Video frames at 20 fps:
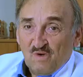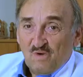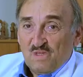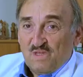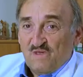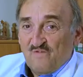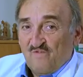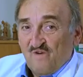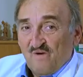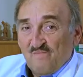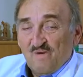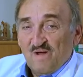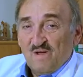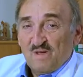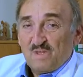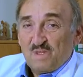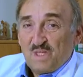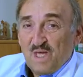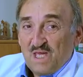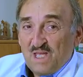only for my
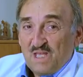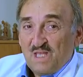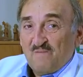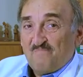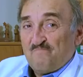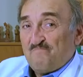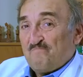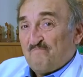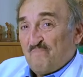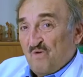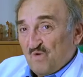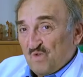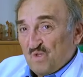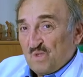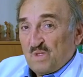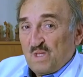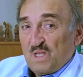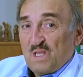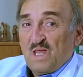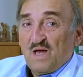daily
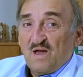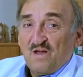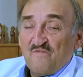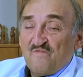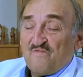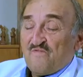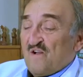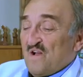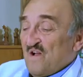personal life,